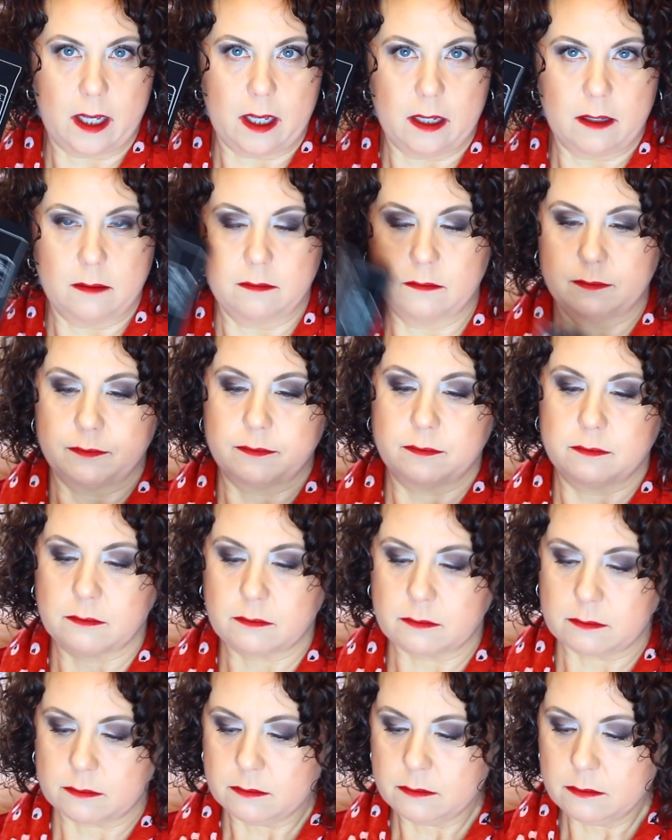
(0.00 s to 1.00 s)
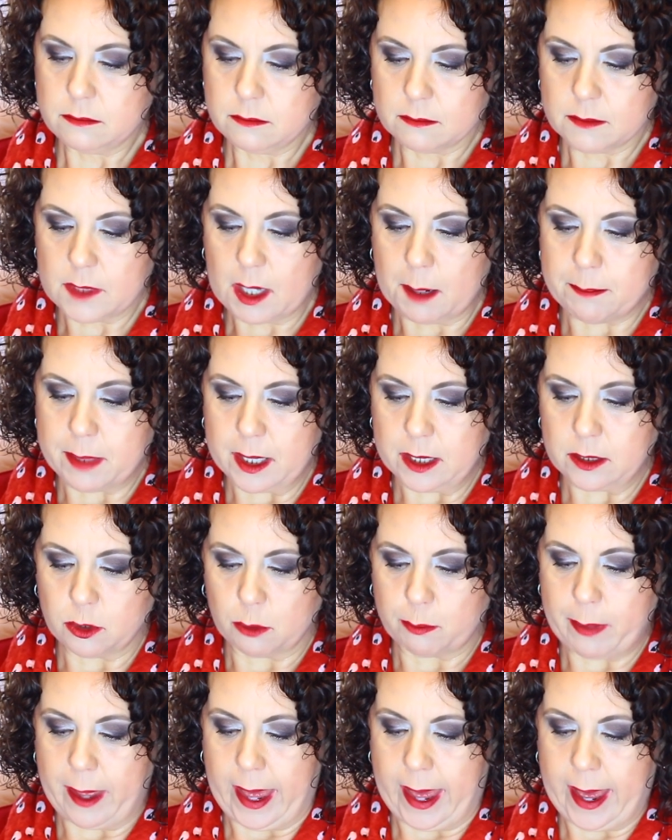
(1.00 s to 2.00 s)
um,
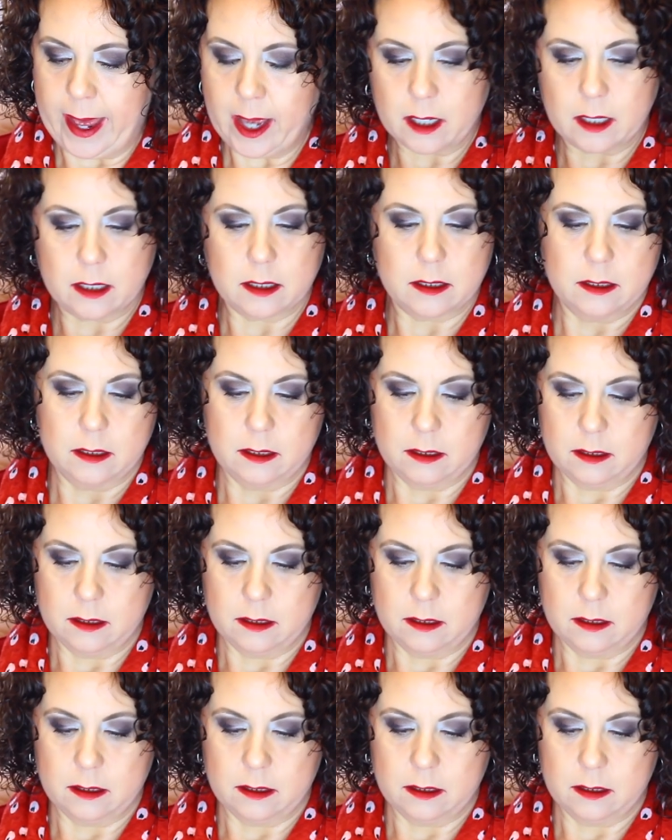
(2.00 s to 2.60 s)
bundle pack.